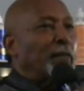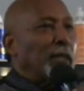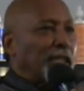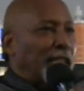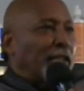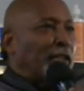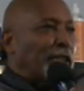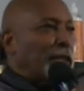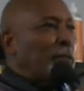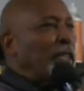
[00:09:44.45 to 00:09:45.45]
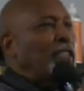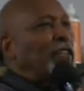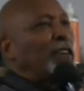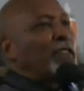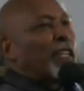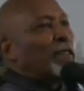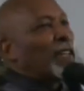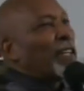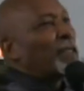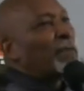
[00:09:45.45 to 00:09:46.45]
I'm going to take y'all someplace y'all
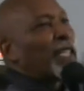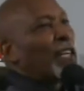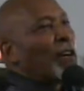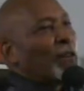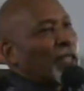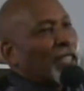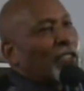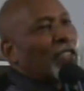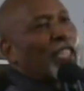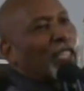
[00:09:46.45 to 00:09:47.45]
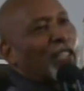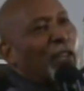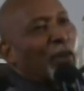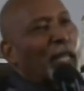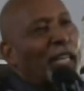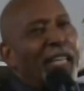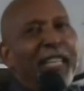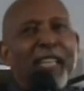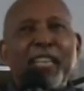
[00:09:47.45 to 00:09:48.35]
never heard me go because you need to go there